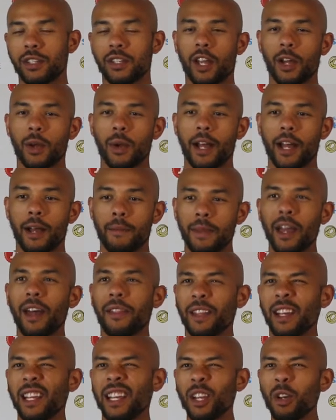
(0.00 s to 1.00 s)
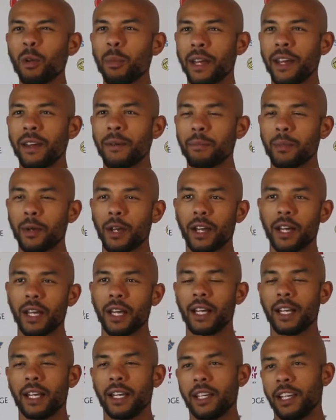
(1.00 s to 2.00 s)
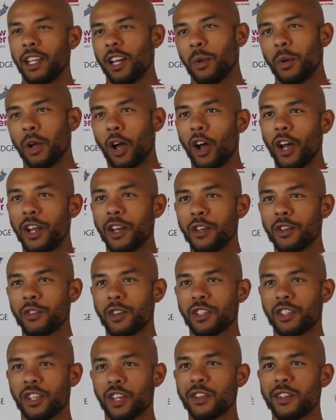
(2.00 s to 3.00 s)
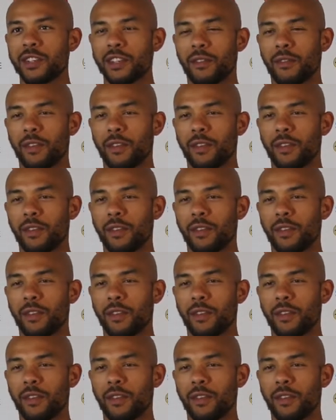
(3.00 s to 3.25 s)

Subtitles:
So, yeah, I think a little bit, but you don't want to hide under excuses.